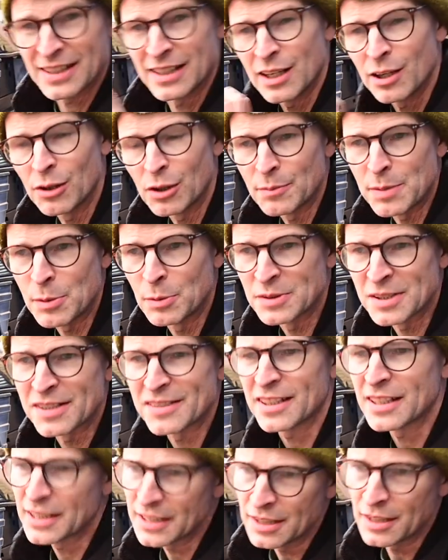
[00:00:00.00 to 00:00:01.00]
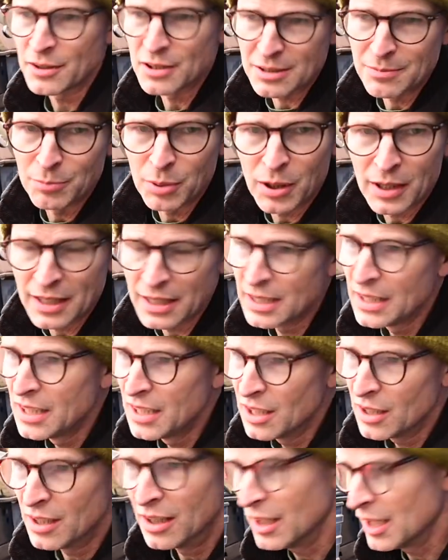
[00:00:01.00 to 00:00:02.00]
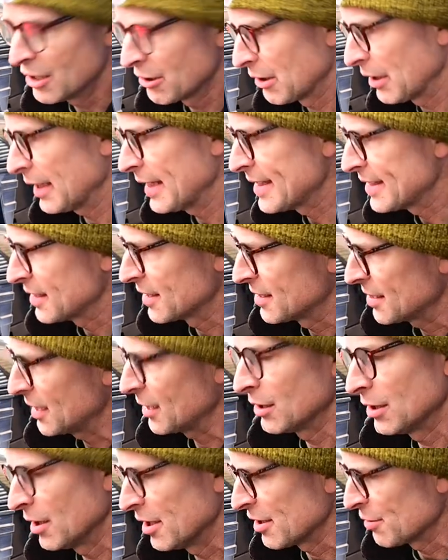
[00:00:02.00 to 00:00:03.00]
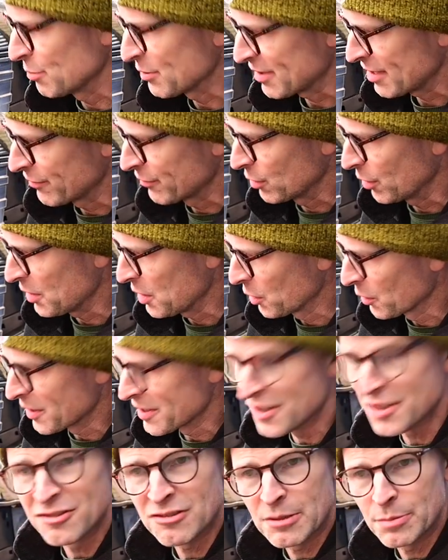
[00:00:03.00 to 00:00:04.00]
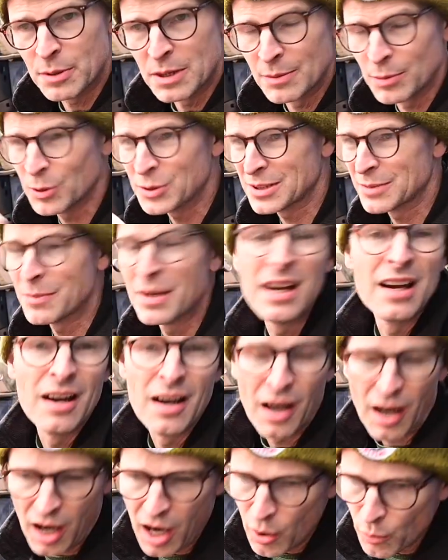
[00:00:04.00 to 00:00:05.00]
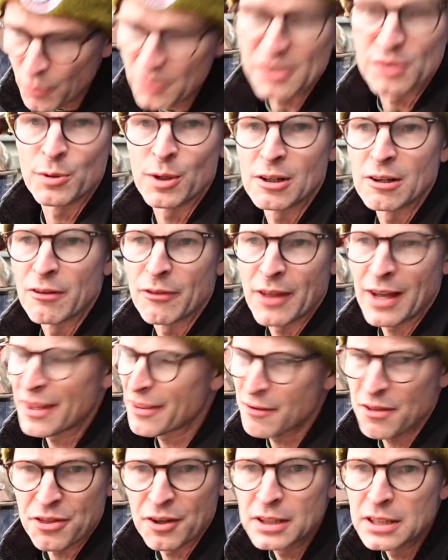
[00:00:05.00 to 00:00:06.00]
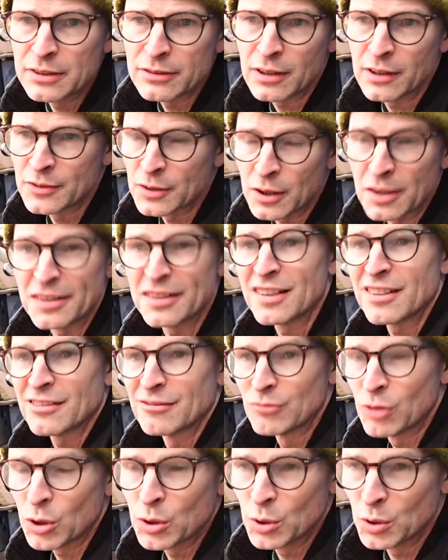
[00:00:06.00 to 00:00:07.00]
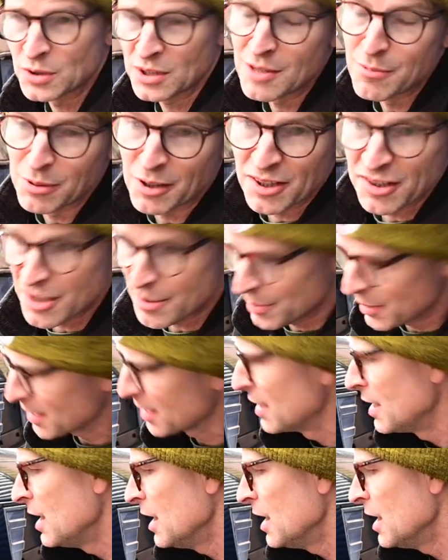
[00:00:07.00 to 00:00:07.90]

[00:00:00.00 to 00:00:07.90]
I know a lot of people did say, you know, you can buy earlier and later tail lights which have got the orange strip in the bottom. I was aware of that. They're $35 each from Rock Auto plus shipping.